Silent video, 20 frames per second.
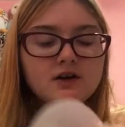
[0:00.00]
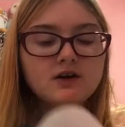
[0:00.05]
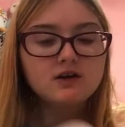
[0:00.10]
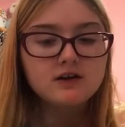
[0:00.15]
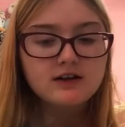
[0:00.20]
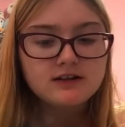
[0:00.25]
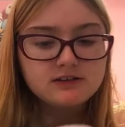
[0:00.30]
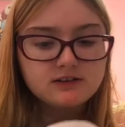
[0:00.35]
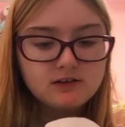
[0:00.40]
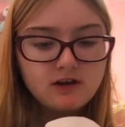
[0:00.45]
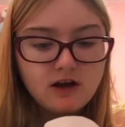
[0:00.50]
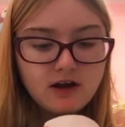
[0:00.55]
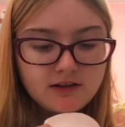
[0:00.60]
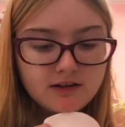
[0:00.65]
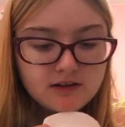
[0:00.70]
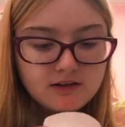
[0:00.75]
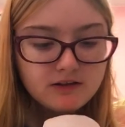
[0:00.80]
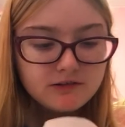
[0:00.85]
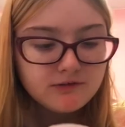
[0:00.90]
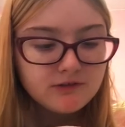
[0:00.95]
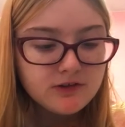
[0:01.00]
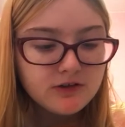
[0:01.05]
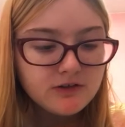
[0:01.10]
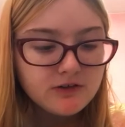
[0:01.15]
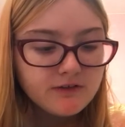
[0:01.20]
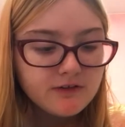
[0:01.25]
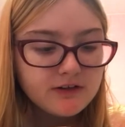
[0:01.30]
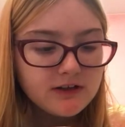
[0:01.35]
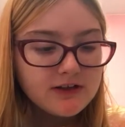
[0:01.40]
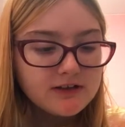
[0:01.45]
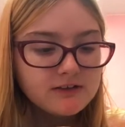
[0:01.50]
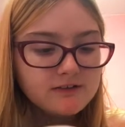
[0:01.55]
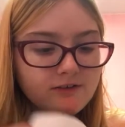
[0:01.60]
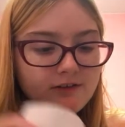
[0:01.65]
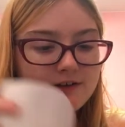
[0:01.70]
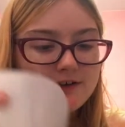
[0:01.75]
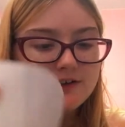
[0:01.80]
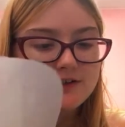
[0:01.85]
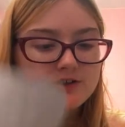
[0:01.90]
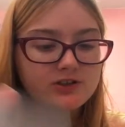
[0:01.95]
But, you know, at the end of the
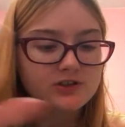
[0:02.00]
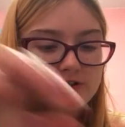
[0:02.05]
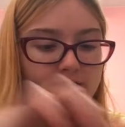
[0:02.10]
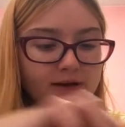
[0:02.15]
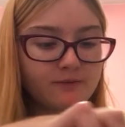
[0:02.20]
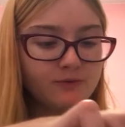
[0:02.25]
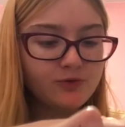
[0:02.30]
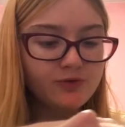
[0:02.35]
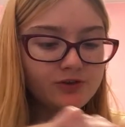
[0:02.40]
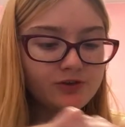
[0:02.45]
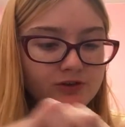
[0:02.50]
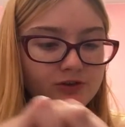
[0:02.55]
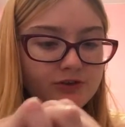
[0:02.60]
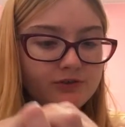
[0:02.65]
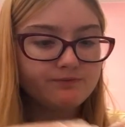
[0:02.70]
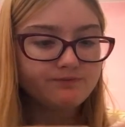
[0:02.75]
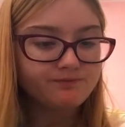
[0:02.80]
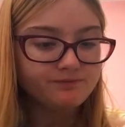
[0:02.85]
day, it's just ambush glue